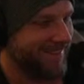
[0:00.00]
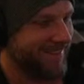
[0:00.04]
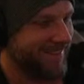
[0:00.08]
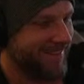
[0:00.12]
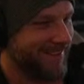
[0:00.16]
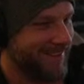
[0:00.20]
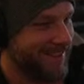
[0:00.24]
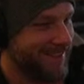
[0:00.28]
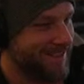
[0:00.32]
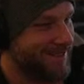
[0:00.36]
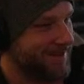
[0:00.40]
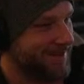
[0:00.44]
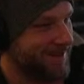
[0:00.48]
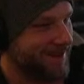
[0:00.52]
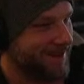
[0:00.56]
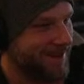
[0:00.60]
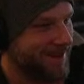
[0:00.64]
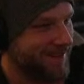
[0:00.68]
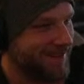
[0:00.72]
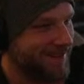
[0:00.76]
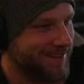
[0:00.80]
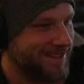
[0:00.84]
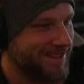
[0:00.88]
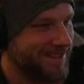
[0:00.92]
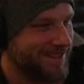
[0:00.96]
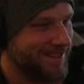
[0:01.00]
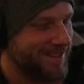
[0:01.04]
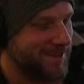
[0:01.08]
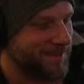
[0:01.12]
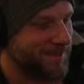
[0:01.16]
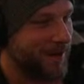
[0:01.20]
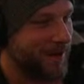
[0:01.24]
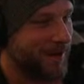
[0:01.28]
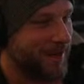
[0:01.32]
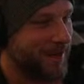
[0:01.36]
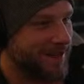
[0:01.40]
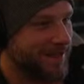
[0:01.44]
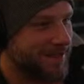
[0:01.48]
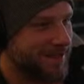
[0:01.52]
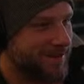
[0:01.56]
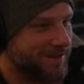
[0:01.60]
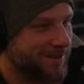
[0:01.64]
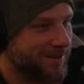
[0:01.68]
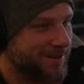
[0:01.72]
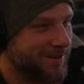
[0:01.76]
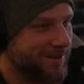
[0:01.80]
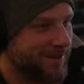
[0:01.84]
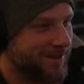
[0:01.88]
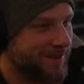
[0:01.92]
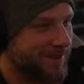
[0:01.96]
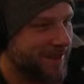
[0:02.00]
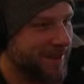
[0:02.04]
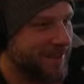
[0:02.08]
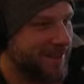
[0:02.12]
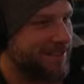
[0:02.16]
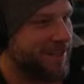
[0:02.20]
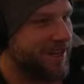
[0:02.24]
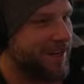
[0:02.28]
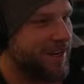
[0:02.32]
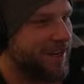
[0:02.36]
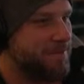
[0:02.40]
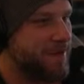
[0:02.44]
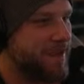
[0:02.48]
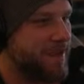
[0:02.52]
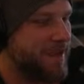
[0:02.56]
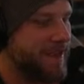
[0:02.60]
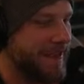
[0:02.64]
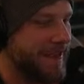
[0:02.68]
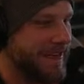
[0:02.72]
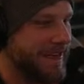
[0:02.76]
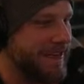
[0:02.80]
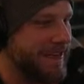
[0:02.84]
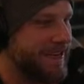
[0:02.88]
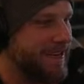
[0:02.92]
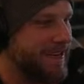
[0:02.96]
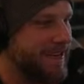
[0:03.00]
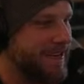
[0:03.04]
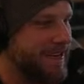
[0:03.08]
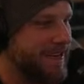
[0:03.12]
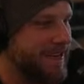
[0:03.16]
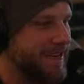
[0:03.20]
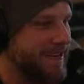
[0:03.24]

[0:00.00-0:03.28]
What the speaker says: To be honest, it's possible. It's going to be in here, but